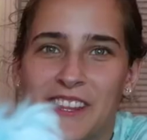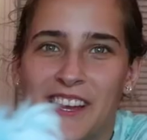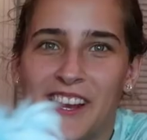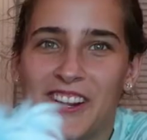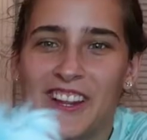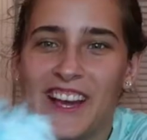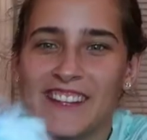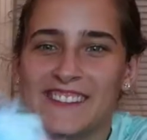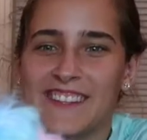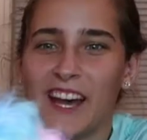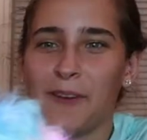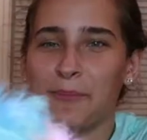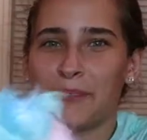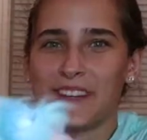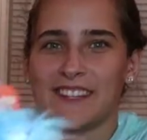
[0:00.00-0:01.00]
the hair lights
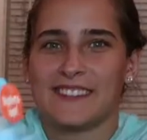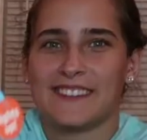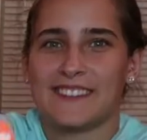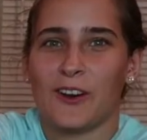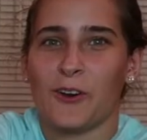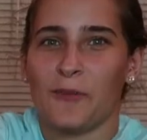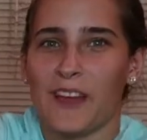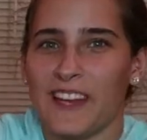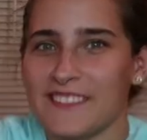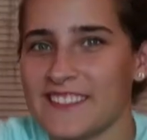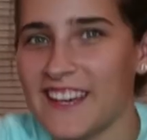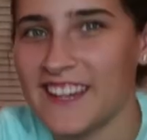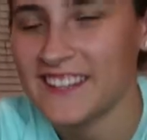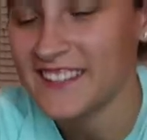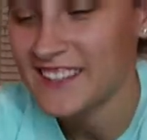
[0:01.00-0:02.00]
up. It's so
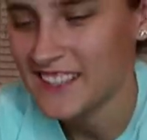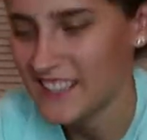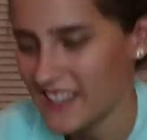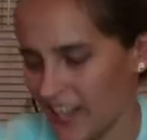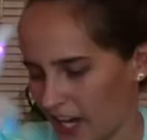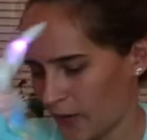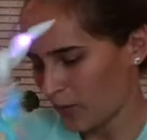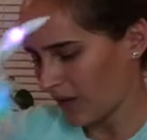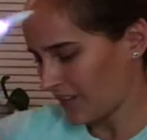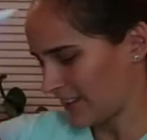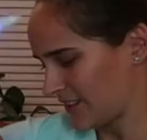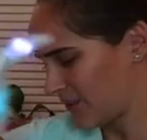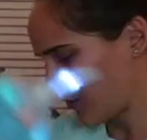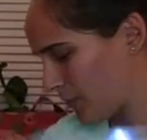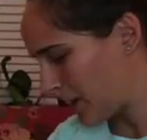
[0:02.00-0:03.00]
amazing. I want
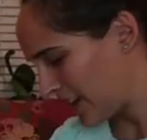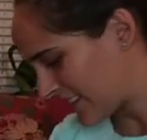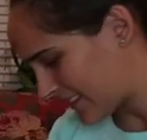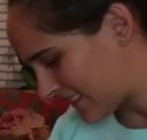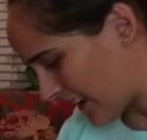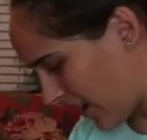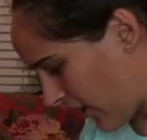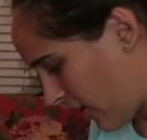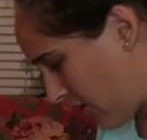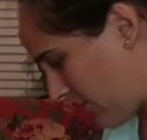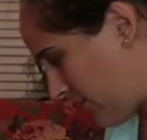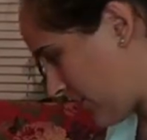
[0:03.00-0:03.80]
this for myself.